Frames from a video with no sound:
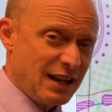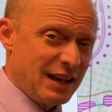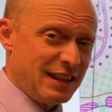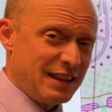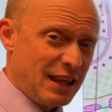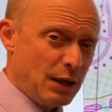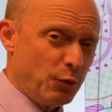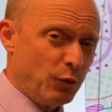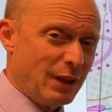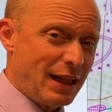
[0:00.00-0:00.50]
they
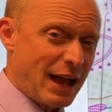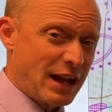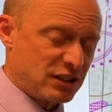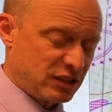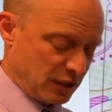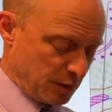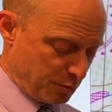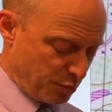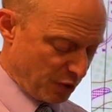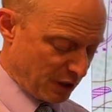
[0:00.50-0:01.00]
will
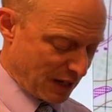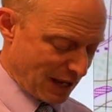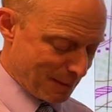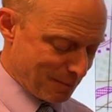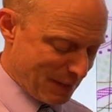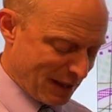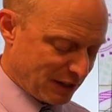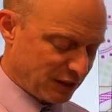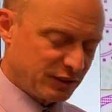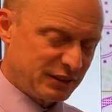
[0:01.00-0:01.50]
actually put a
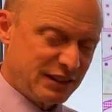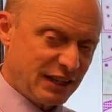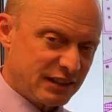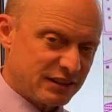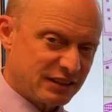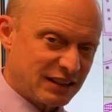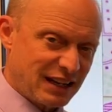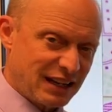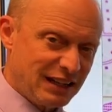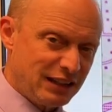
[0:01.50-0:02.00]
metal disc
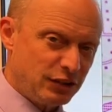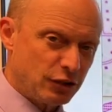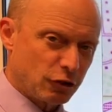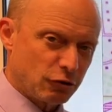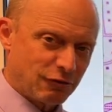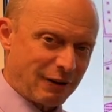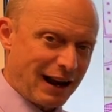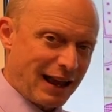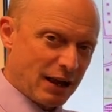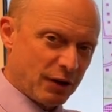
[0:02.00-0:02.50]
in the
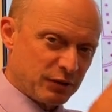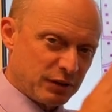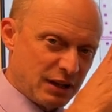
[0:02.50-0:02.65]
ground,